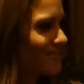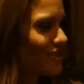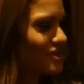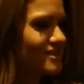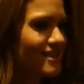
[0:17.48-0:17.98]

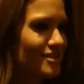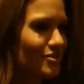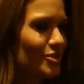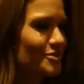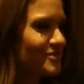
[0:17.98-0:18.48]
That's great
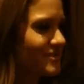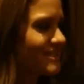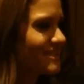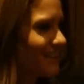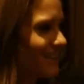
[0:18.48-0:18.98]
to hear.
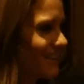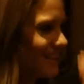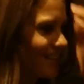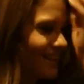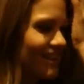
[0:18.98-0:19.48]

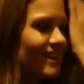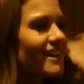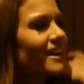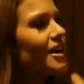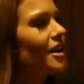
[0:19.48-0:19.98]

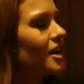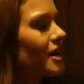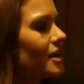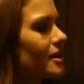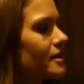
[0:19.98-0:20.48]
Obviously,
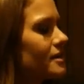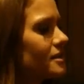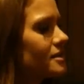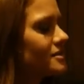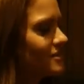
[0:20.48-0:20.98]
before getting into
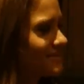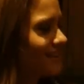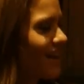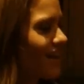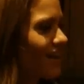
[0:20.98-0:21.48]
wrestling, you
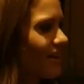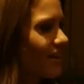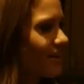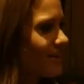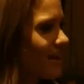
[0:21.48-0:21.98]
were a
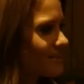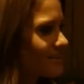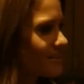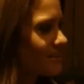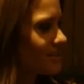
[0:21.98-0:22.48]
model. How
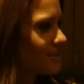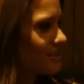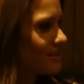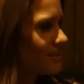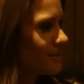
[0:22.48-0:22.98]
did you make the
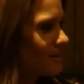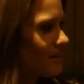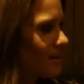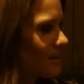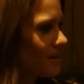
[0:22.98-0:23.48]
jump from
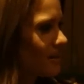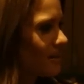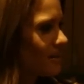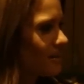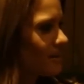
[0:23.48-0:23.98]
modeling to
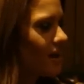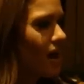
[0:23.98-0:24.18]
wrestling?